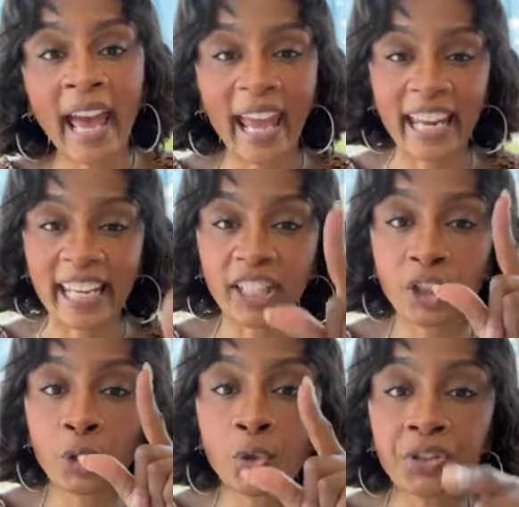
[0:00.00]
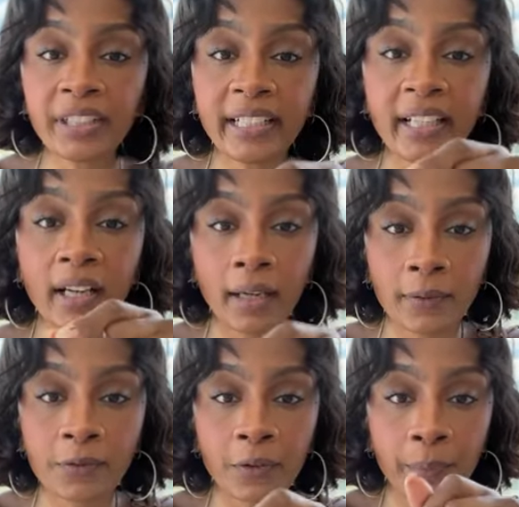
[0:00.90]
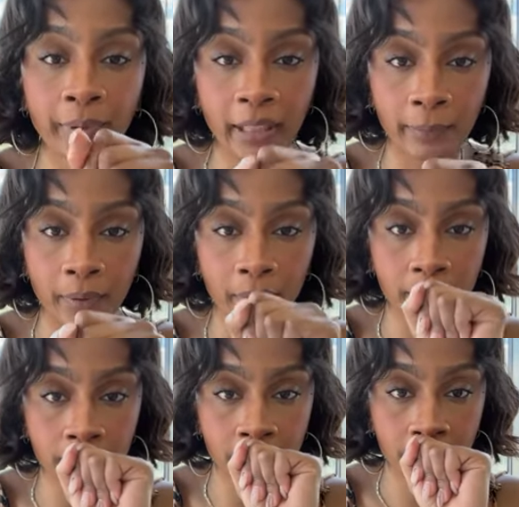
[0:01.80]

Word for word: And it usually comes from people.